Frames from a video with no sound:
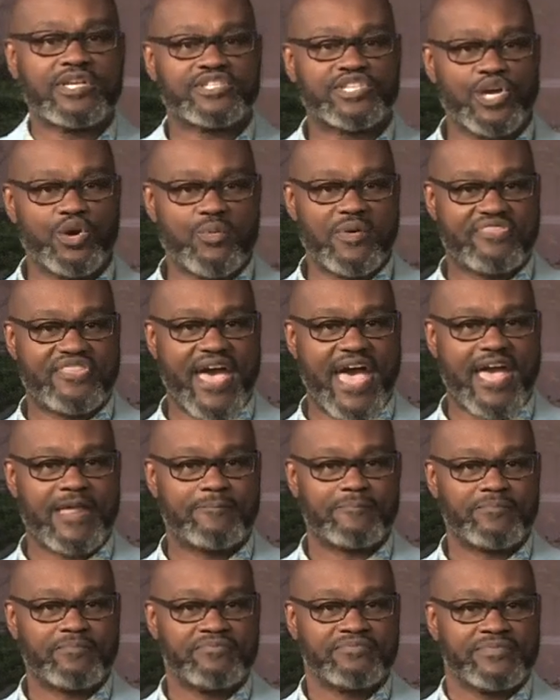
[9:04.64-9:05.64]
to deal with that.
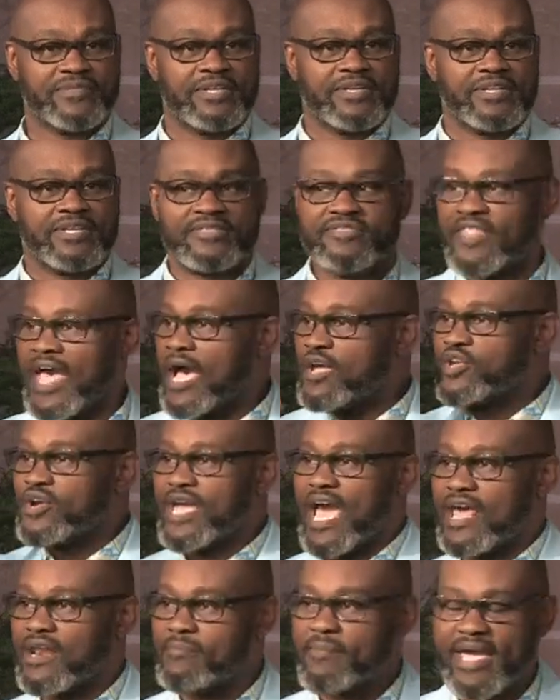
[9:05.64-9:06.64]
Now you
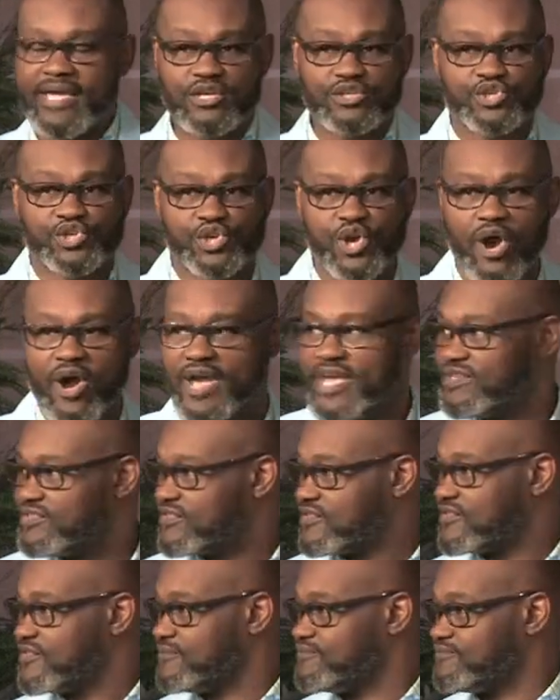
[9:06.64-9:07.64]
got to make a
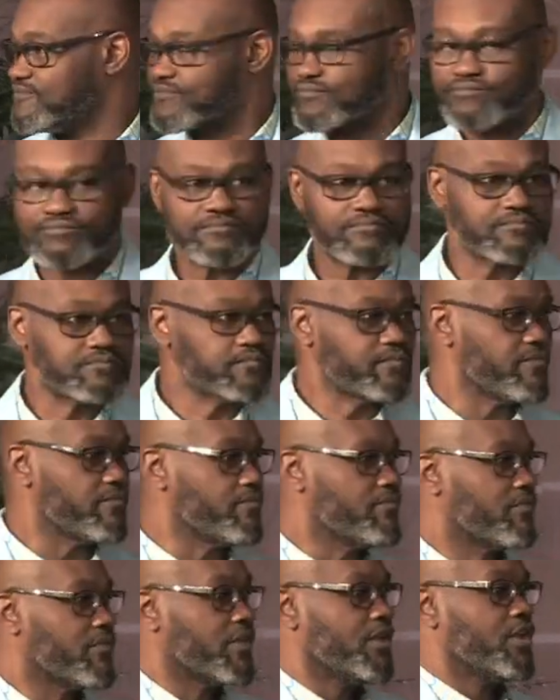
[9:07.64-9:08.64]
choice.
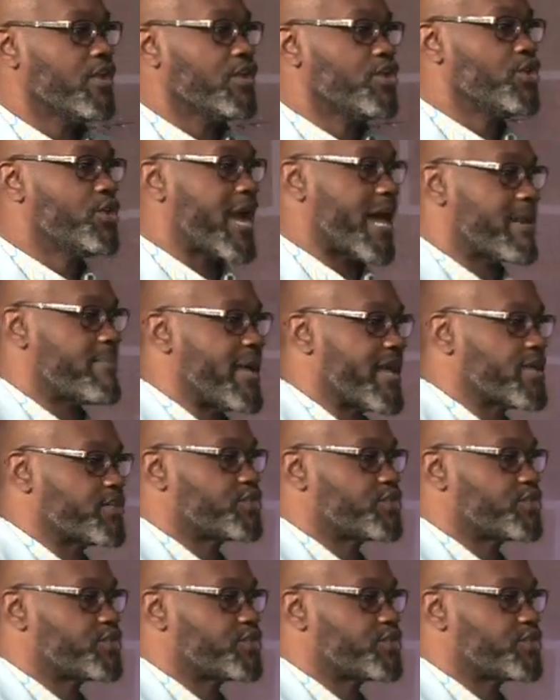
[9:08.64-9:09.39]
You got to make a